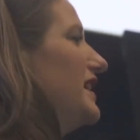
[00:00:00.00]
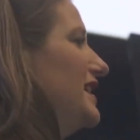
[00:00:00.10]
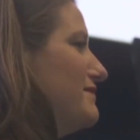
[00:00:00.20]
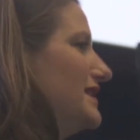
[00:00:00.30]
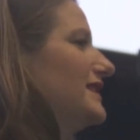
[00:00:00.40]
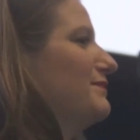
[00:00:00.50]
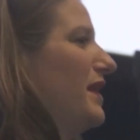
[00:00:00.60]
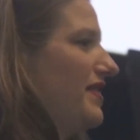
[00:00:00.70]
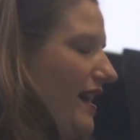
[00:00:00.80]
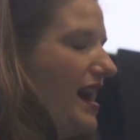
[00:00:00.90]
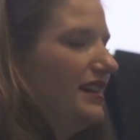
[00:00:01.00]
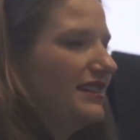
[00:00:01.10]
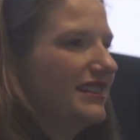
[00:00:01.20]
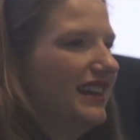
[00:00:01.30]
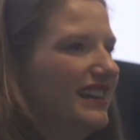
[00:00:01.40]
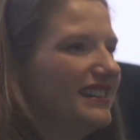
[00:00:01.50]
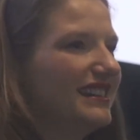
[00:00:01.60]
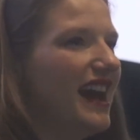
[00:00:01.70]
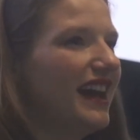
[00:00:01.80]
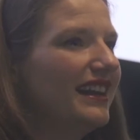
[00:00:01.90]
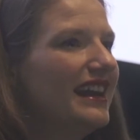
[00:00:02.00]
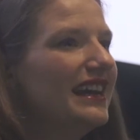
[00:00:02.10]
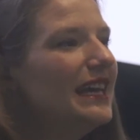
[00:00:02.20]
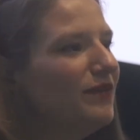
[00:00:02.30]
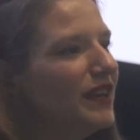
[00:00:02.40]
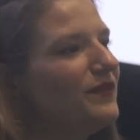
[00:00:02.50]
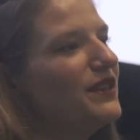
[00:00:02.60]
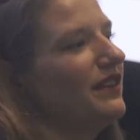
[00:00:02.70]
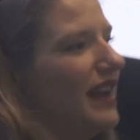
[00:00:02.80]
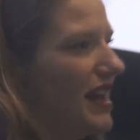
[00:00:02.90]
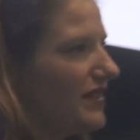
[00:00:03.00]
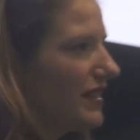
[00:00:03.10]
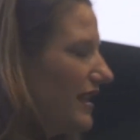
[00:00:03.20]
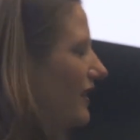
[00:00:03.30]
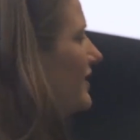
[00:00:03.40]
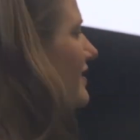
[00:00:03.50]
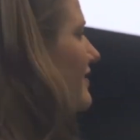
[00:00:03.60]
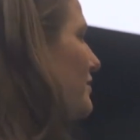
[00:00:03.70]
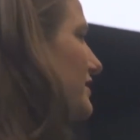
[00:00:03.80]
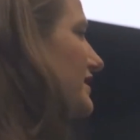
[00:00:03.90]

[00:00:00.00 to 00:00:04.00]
what he means by that is that even if you don't have exactly the right